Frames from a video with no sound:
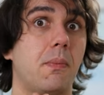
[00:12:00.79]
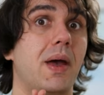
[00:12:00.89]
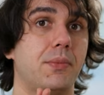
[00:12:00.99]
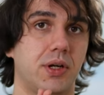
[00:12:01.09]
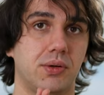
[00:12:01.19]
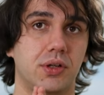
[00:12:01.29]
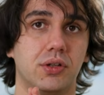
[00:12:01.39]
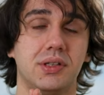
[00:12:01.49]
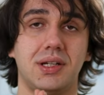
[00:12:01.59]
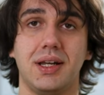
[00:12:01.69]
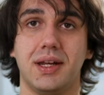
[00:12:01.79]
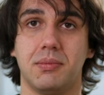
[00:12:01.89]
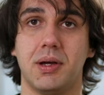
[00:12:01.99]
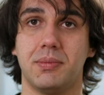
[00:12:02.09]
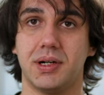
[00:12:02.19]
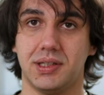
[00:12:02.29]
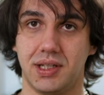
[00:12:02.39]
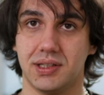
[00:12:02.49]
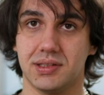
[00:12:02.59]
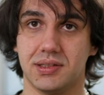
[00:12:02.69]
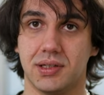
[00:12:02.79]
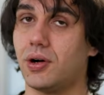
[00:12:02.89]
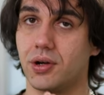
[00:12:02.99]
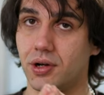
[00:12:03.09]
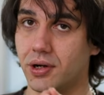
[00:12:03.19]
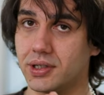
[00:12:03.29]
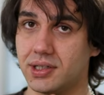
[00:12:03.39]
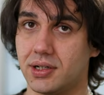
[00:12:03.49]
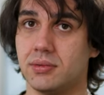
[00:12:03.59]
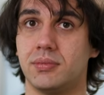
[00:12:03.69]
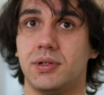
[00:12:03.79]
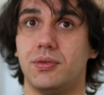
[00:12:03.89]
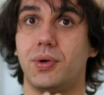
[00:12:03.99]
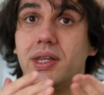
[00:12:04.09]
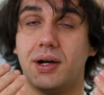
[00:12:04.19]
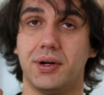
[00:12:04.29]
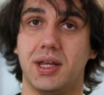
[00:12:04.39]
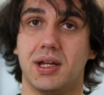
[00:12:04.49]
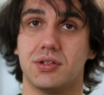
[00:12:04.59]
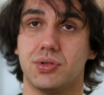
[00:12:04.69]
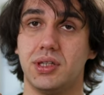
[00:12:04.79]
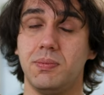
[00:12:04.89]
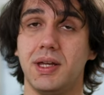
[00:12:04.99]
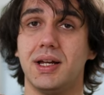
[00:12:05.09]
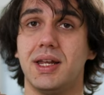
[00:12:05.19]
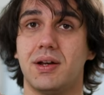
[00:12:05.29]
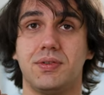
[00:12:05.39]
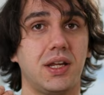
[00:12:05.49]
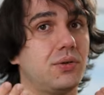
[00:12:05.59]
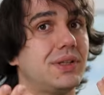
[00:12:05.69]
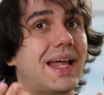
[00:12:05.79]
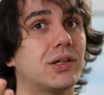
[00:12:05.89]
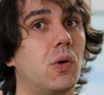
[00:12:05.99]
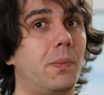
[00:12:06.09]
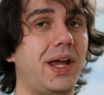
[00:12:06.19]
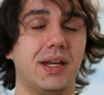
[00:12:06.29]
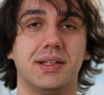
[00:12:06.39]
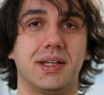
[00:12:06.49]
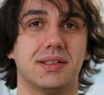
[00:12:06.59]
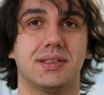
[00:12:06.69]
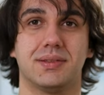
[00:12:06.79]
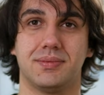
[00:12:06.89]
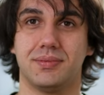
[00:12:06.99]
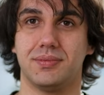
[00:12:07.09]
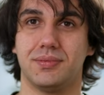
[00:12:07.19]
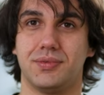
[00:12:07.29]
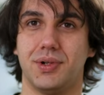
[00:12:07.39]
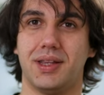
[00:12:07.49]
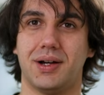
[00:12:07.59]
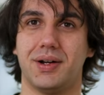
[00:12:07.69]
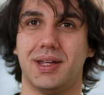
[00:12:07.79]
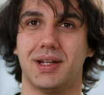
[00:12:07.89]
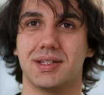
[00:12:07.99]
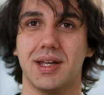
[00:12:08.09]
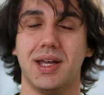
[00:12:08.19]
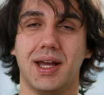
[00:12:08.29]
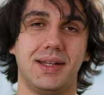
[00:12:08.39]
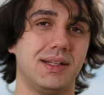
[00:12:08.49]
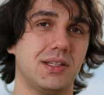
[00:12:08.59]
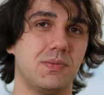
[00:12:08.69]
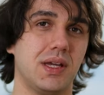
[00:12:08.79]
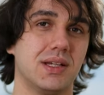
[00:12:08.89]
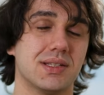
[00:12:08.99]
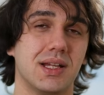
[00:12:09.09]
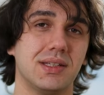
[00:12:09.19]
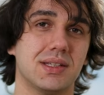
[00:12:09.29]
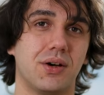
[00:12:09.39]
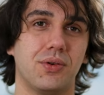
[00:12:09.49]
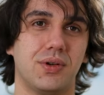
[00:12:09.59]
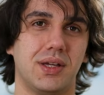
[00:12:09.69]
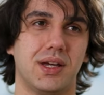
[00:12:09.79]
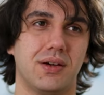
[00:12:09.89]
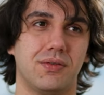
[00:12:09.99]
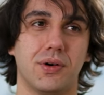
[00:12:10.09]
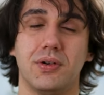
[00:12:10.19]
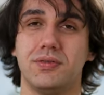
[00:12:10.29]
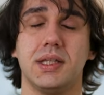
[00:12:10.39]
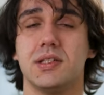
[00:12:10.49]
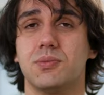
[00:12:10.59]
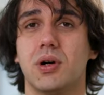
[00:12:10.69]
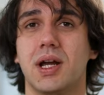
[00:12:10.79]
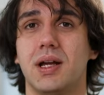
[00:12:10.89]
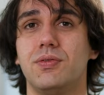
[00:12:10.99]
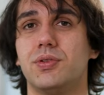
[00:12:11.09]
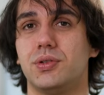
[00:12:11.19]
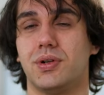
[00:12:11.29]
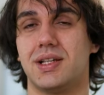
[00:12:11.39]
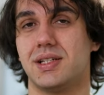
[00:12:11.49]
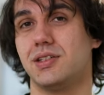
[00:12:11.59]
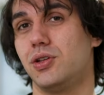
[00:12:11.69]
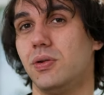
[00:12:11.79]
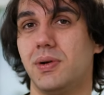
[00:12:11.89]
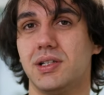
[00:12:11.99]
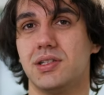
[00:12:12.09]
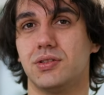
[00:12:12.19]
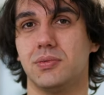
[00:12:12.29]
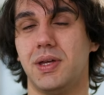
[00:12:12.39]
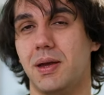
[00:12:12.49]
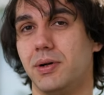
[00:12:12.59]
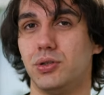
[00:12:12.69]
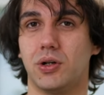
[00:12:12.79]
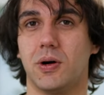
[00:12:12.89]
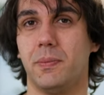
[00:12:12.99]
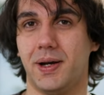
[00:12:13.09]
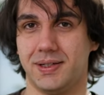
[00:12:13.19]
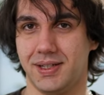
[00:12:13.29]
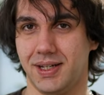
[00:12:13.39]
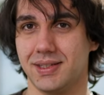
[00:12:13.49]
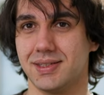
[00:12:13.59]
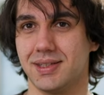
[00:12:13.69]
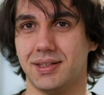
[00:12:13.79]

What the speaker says: memory. We don't really remember things on long term with our ears. We typically are very good at comparing things with our ears, and that is because that is how we evolved. It is more helpful to us as humans to be able to compare things